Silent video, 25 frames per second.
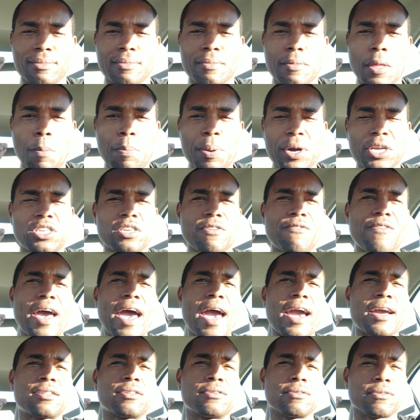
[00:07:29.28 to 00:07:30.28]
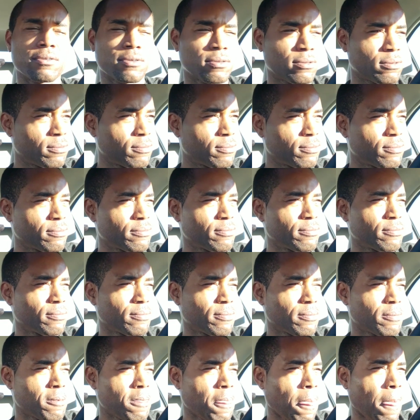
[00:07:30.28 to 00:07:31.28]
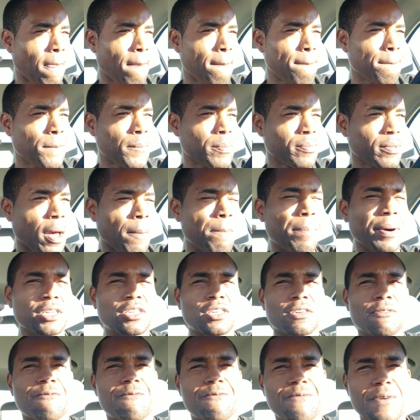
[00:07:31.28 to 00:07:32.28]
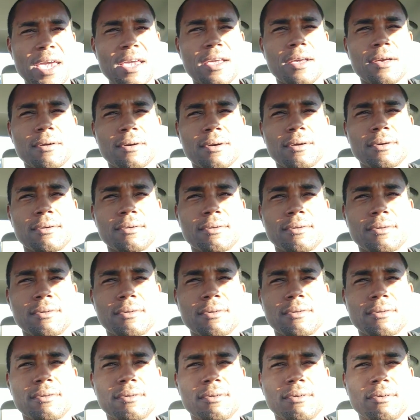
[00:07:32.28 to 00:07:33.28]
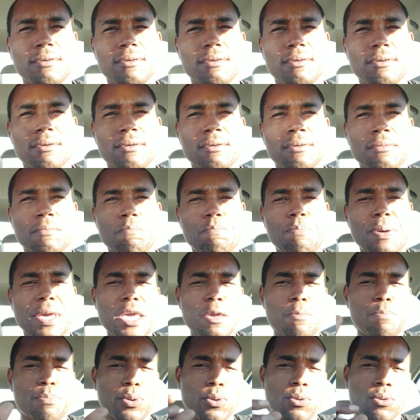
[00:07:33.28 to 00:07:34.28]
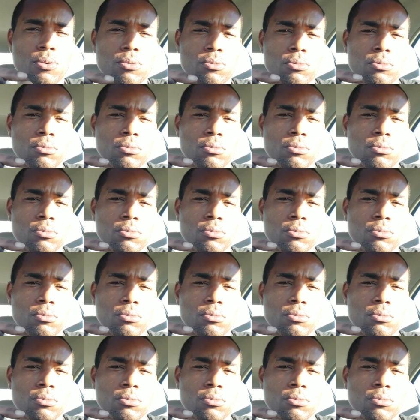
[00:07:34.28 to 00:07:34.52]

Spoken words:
A bunch of actors. A bunch of fake people.